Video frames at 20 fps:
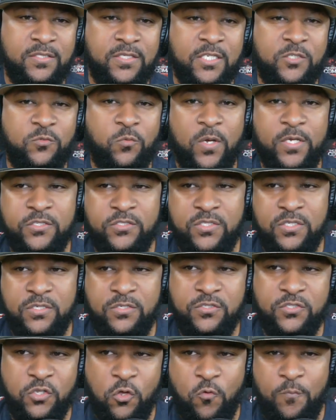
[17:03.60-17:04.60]
That's why you see
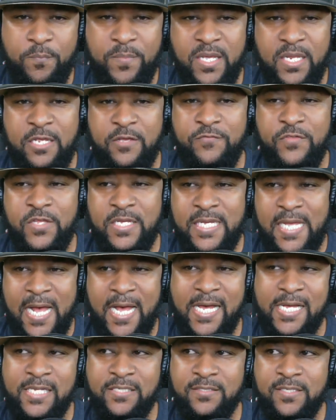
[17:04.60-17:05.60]
so many of the
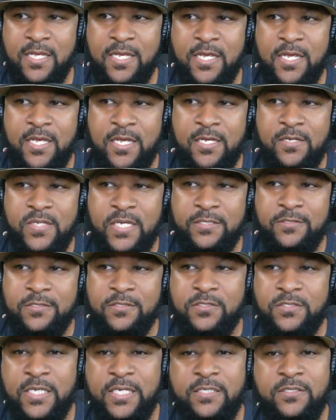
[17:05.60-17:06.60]
guys that the
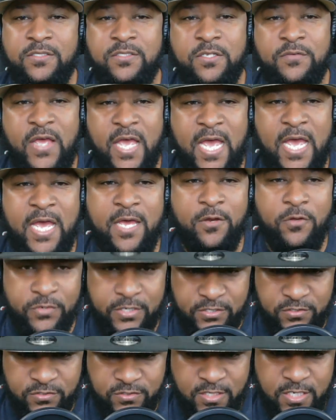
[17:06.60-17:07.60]
Saints have had on
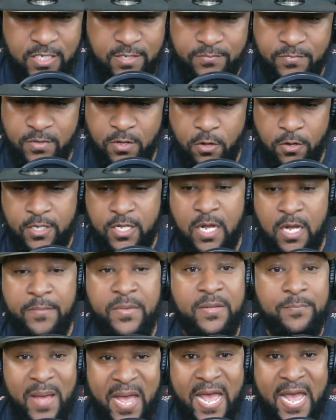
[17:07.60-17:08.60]
this team are
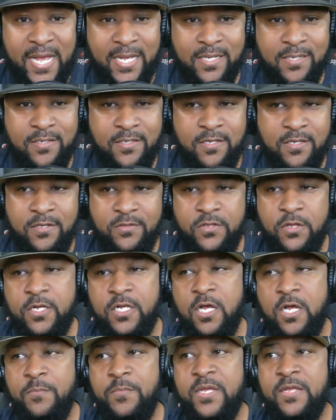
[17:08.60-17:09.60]
coming back. They're
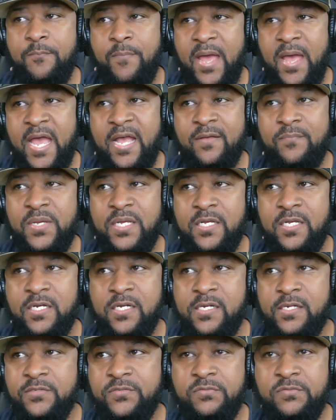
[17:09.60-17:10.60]
coming back
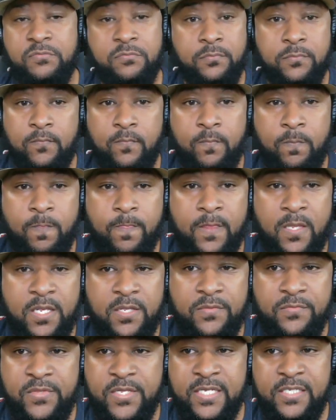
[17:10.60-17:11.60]
because
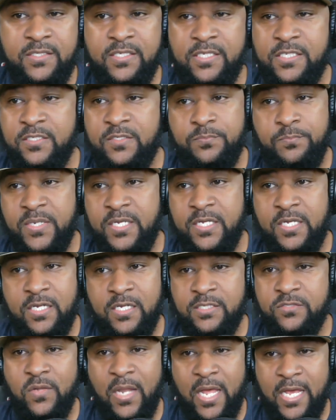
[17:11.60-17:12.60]
this is
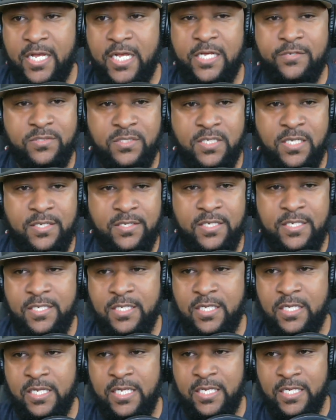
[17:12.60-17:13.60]
because, like I've said, the
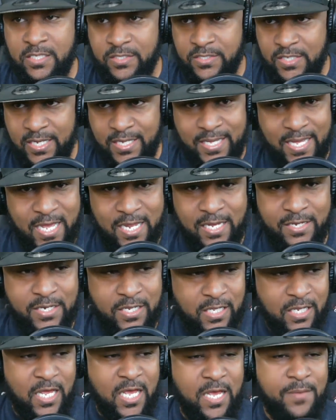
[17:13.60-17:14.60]
the the
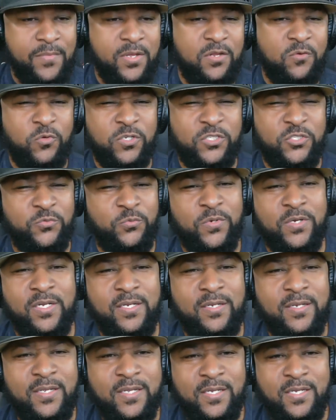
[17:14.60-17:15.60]
climate in which we're
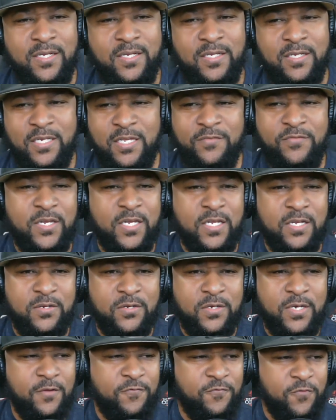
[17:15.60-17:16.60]
living under,
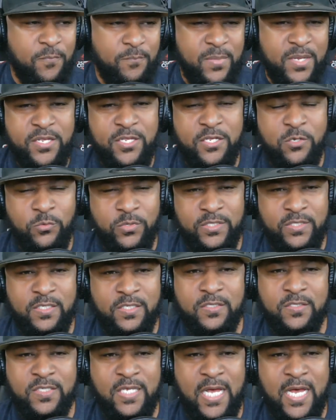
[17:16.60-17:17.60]
they're familiar with
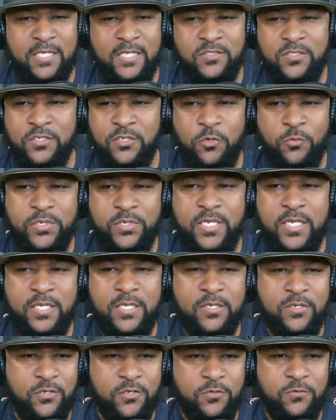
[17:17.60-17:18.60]
these guys. They know what they
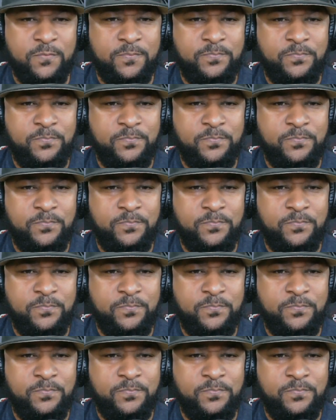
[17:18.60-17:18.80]
can do,